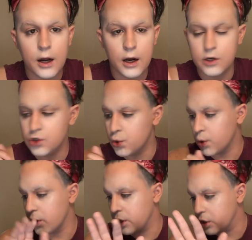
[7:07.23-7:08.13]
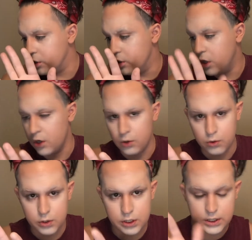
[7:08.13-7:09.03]
contour their
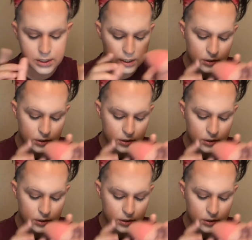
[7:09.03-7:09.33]
nose,